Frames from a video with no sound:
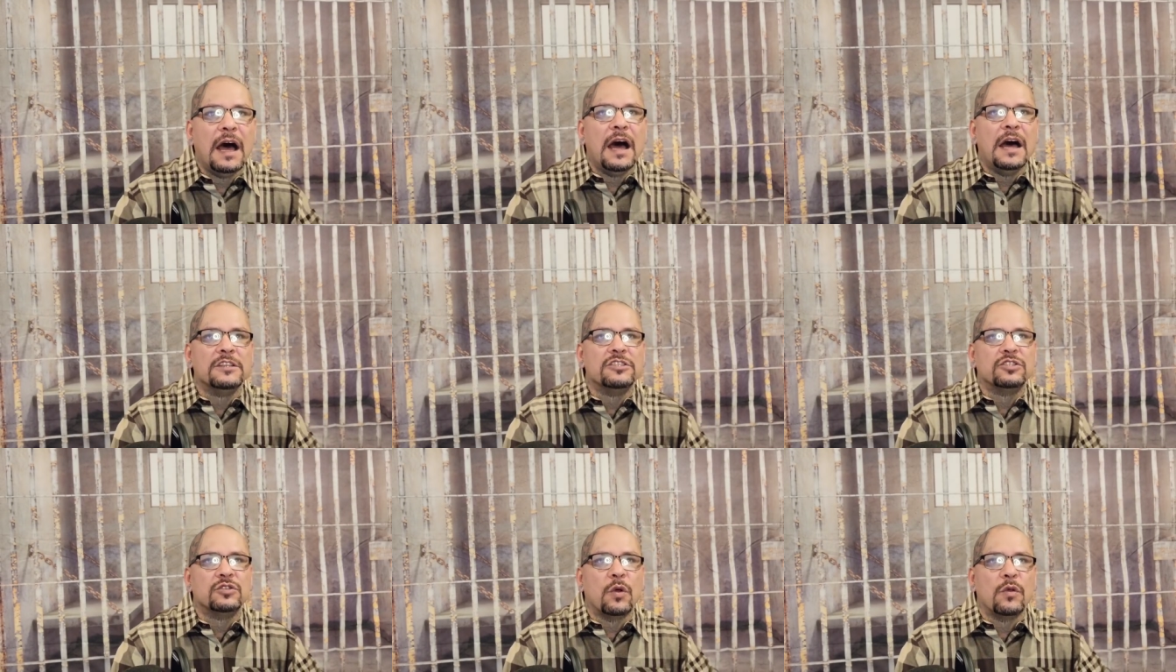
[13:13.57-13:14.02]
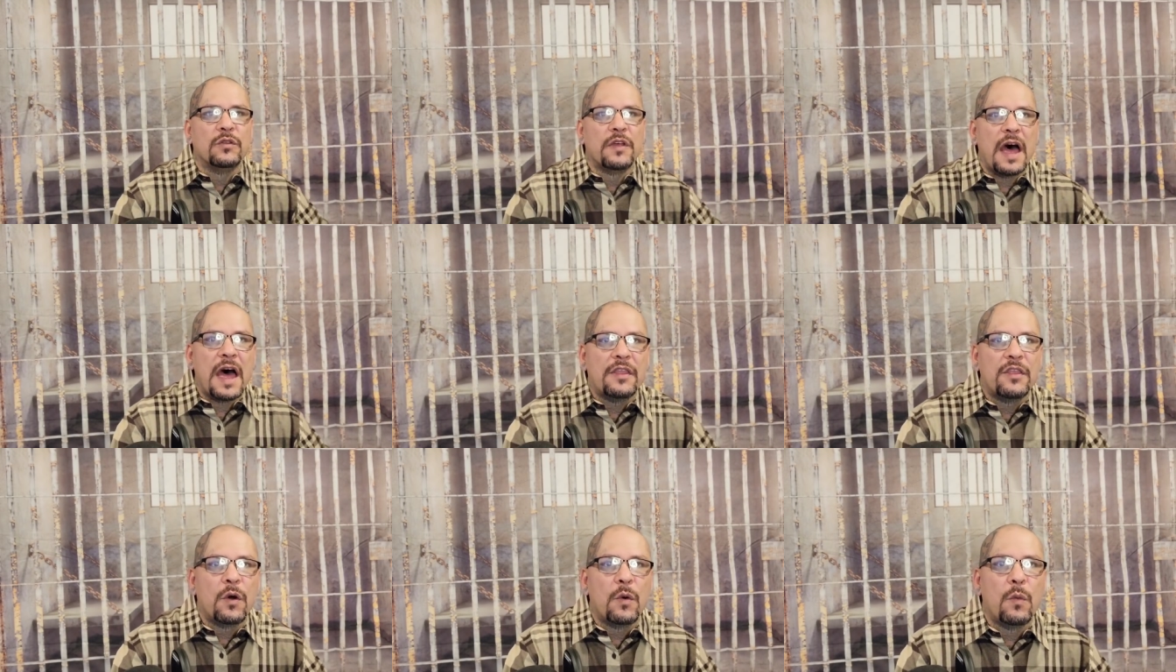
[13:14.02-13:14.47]
a, a
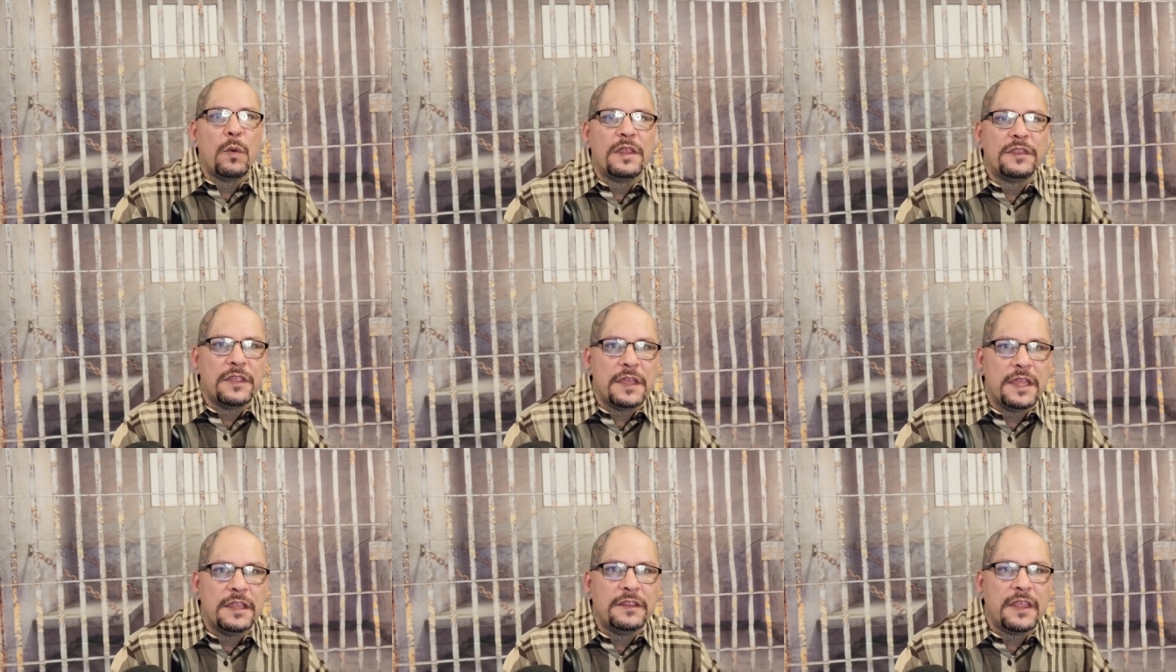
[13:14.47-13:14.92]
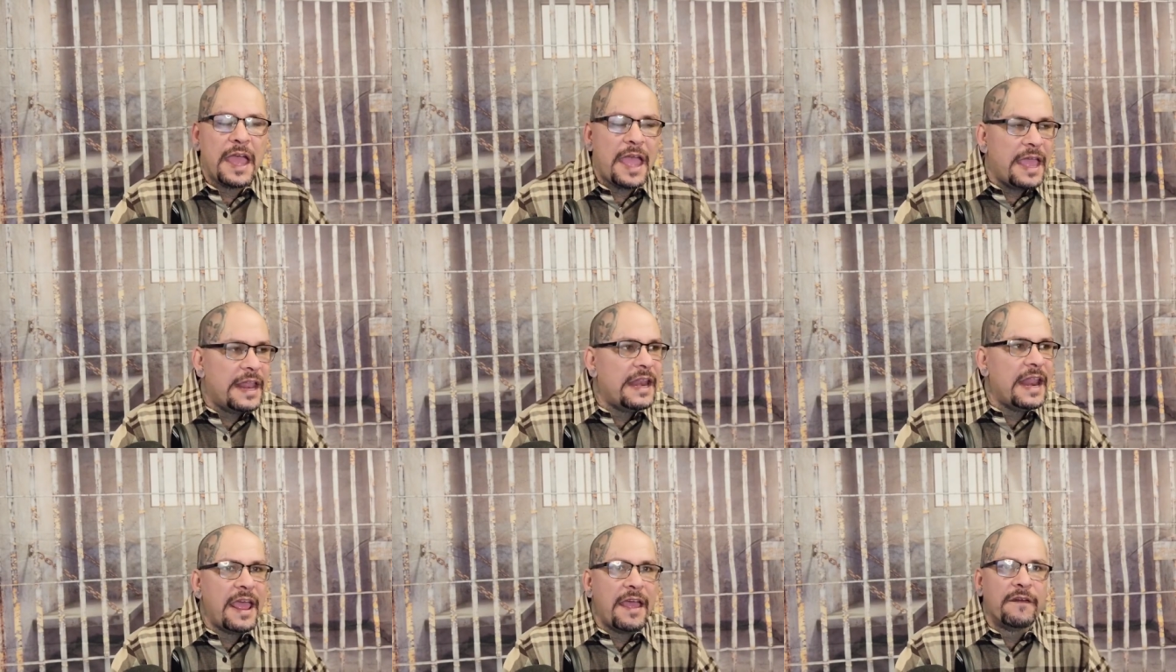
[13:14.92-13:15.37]
soldado within the
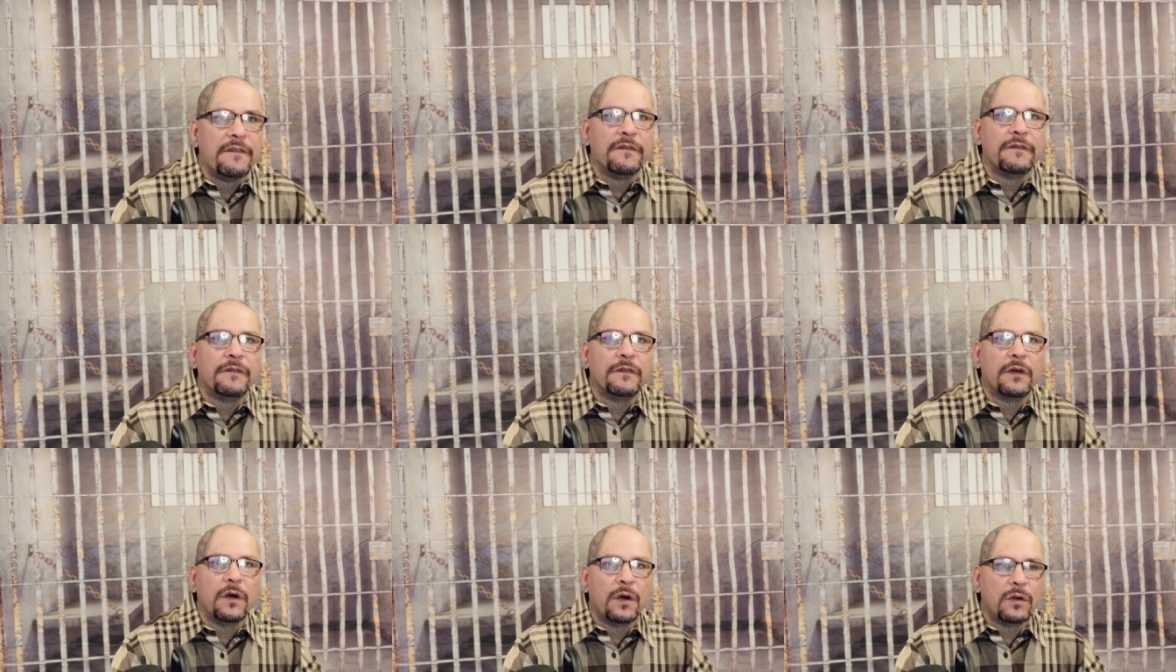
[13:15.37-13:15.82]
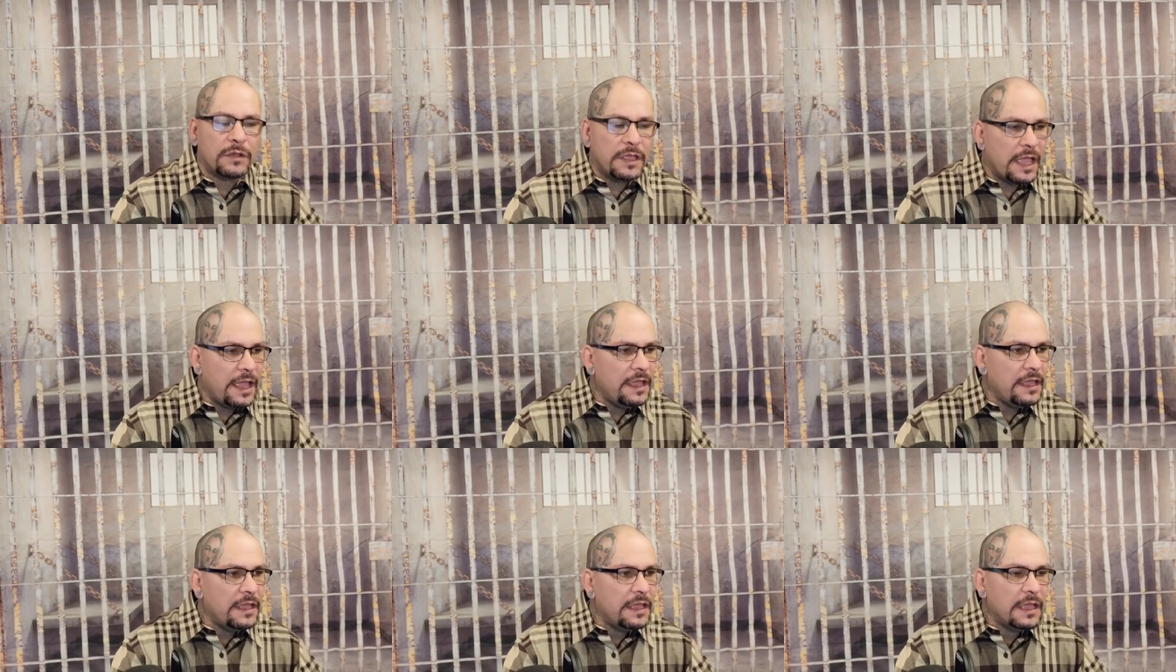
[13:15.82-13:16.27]
NF,
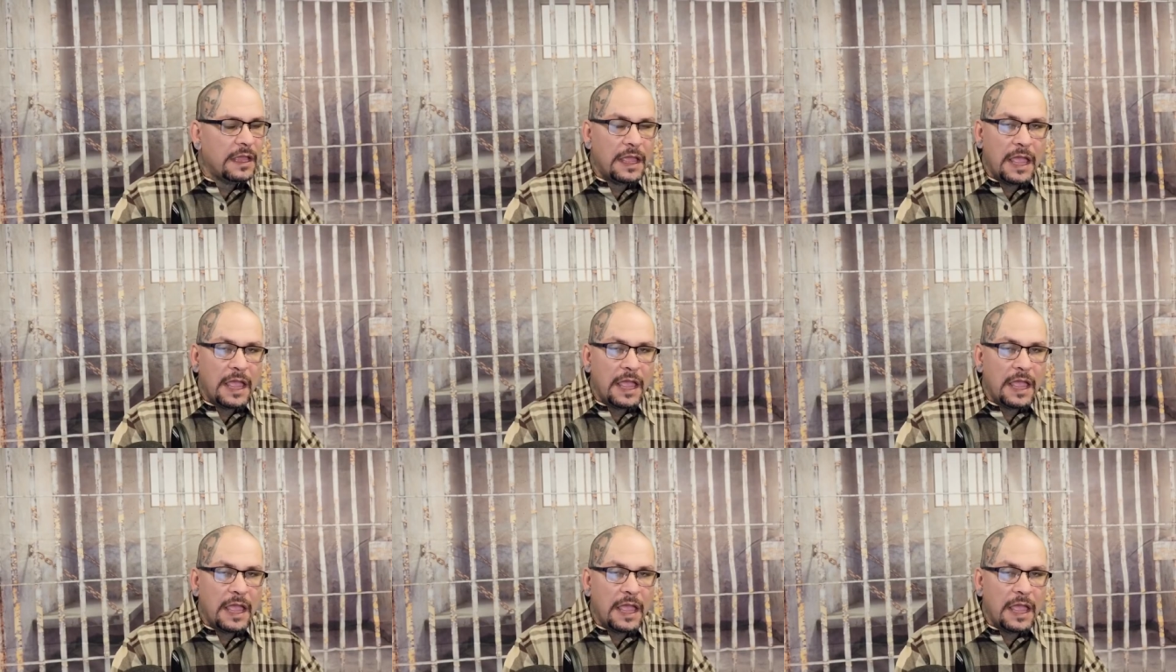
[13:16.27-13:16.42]
okay?